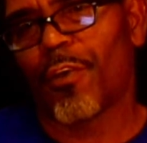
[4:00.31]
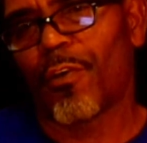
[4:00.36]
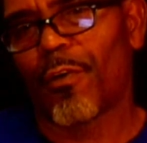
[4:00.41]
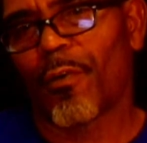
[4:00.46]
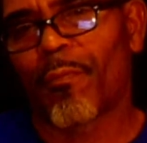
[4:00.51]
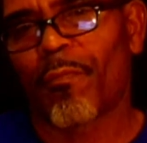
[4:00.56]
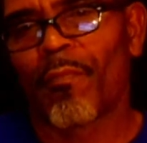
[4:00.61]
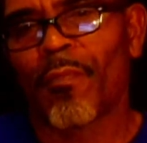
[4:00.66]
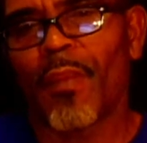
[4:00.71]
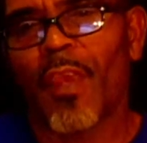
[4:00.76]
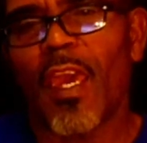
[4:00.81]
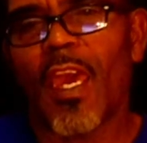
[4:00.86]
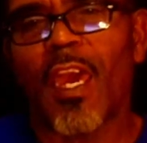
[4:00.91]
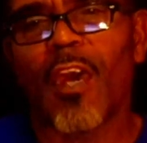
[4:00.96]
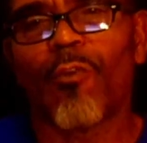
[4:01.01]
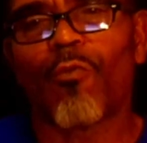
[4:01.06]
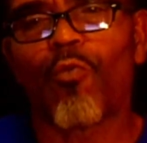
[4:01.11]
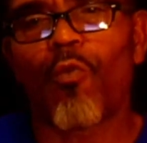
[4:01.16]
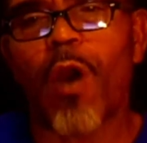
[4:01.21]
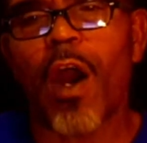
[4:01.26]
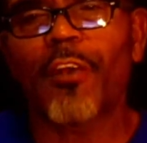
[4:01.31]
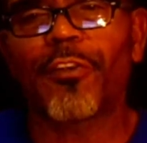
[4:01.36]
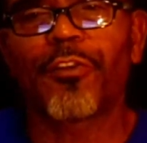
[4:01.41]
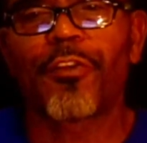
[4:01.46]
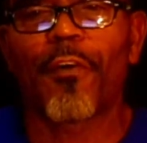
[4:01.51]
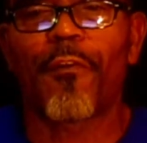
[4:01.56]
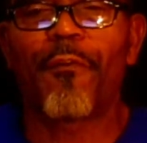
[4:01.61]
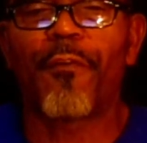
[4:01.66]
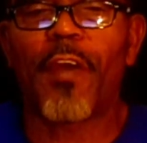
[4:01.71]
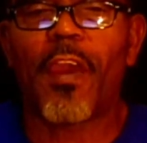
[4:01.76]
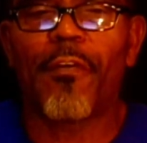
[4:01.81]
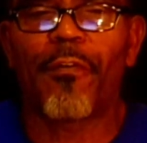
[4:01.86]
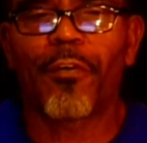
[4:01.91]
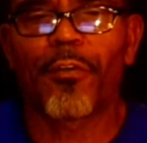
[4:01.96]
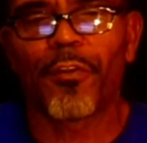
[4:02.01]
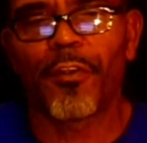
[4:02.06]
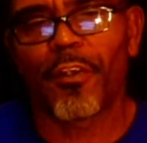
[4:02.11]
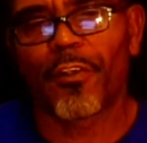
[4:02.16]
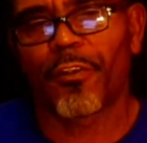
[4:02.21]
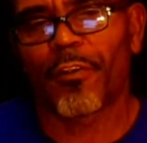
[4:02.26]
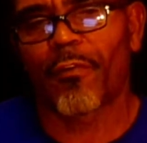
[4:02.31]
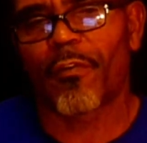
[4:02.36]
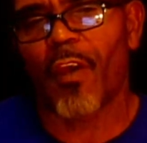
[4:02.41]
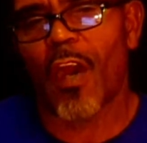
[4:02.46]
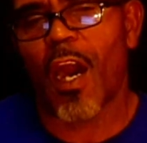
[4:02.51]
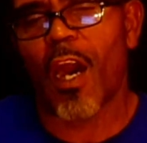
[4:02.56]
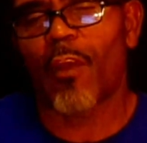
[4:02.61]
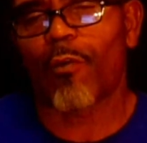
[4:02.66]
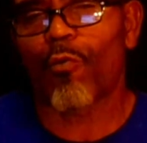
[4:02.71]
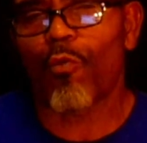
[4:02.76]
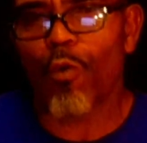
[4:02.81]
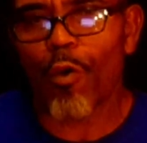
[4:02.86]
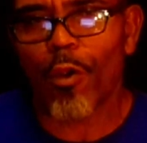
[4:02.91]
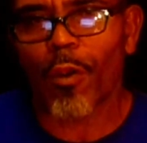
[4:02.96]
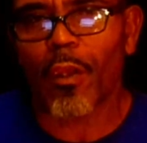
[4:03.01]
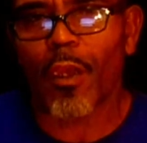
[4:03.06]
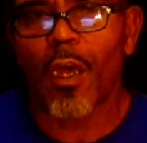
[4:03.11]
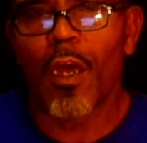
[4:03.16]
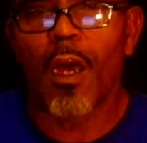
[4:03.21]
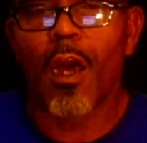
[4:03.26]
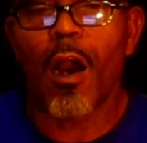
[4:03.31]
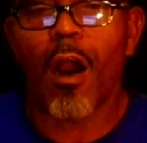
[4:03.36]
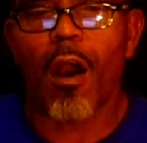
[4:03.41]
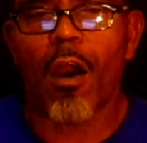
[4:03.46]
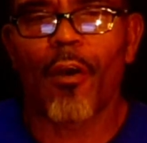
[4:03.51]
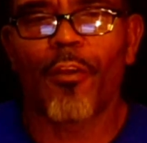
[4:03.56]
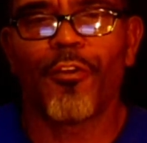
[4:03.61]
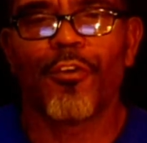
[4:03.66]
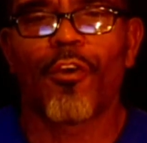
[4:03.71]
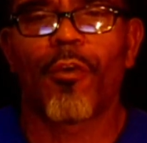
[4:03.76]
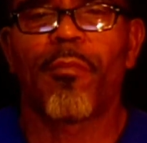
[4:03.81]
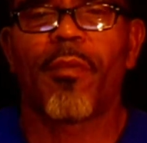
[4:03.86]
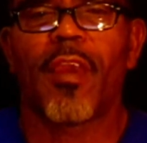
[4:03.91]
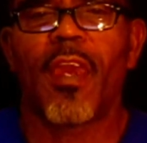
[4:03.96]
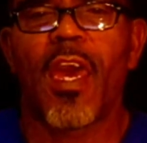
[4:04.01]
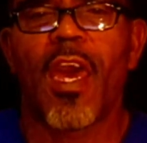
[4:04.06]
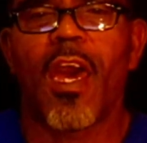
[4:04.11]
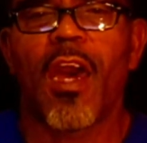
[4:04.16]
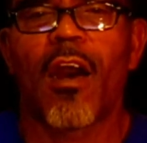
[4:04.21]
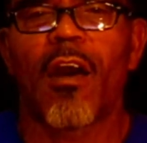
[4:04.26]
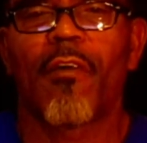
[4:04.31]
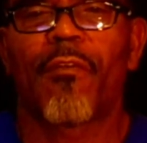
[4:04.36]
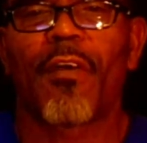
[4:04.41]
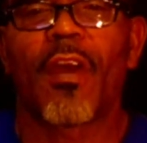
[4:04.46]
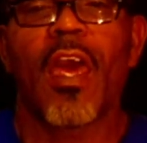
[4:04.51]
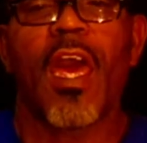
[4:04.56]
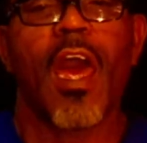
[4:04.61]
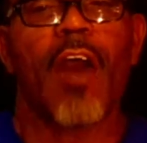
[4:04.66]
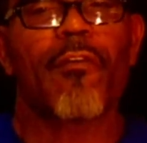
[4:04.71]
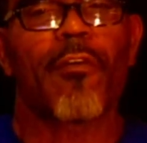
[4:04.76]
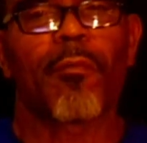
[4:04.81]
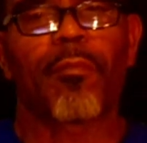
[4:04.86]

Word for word: for you and watch the faithfulness of God work on your behalf.